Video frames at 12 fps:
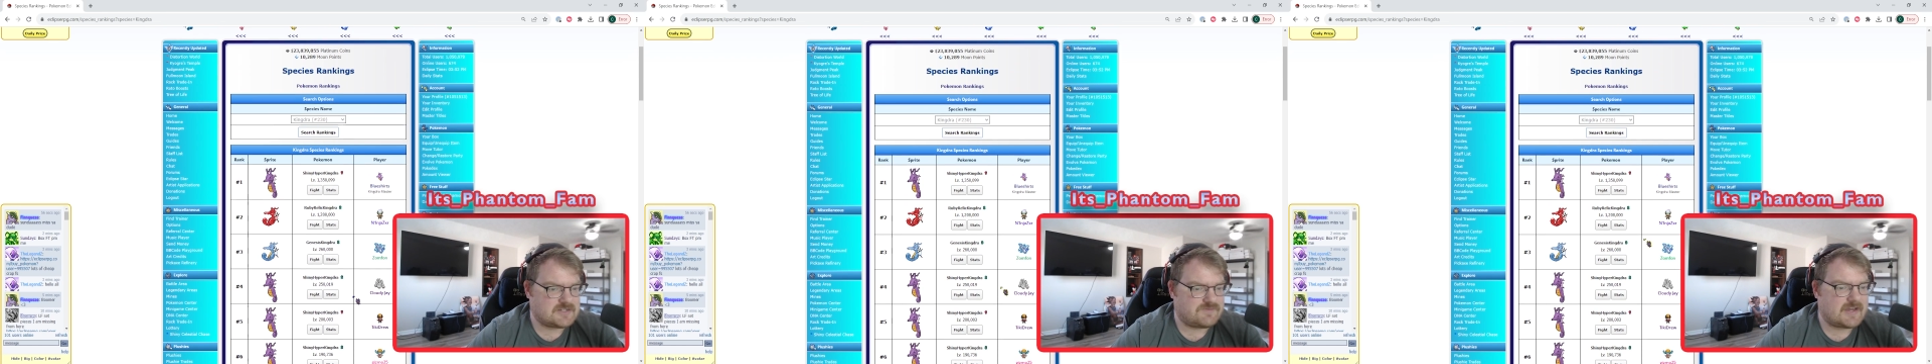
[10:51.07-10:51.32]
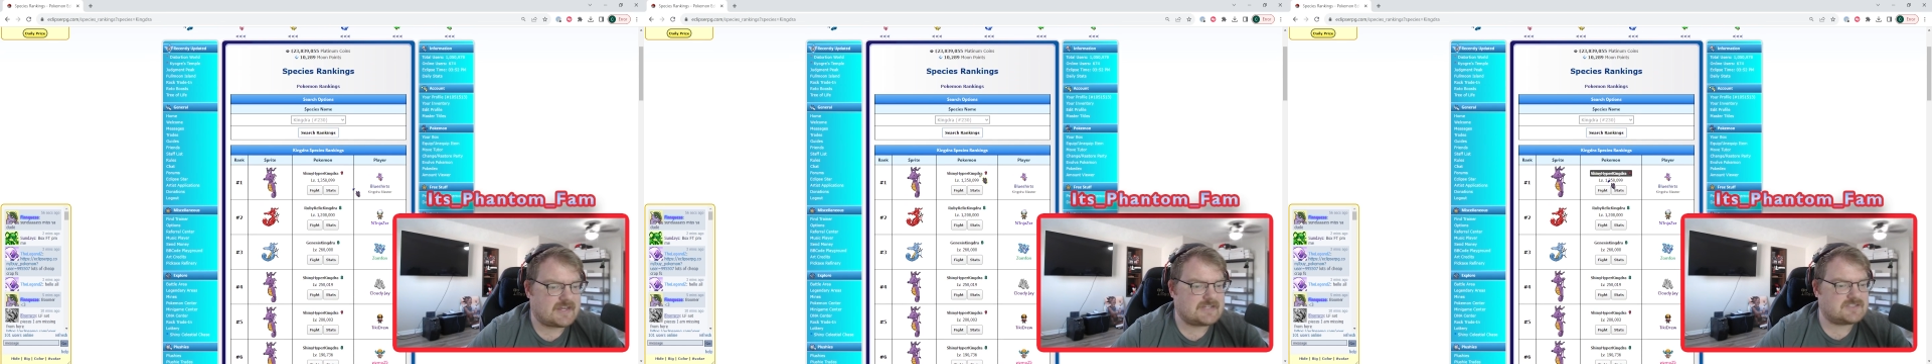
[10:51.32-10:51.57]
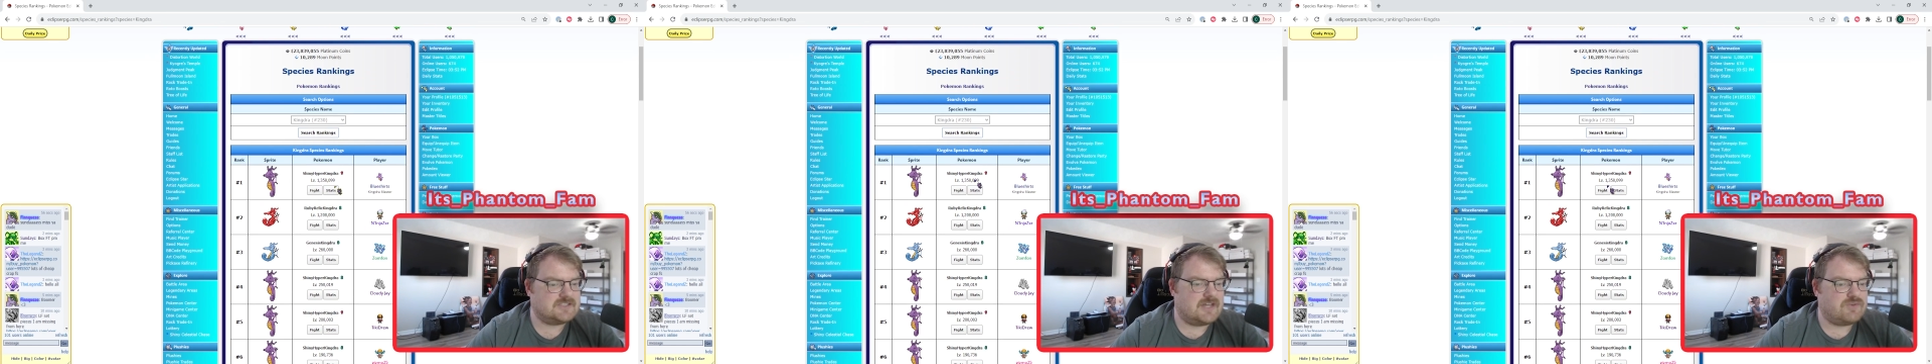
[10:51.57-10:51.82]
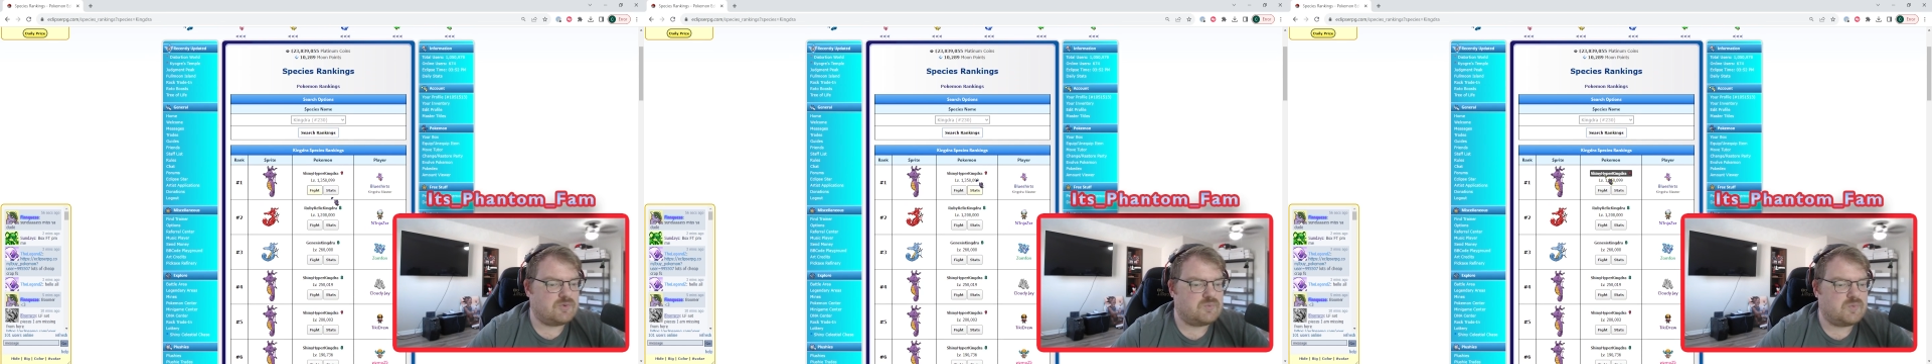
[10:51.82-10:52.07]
If I got to level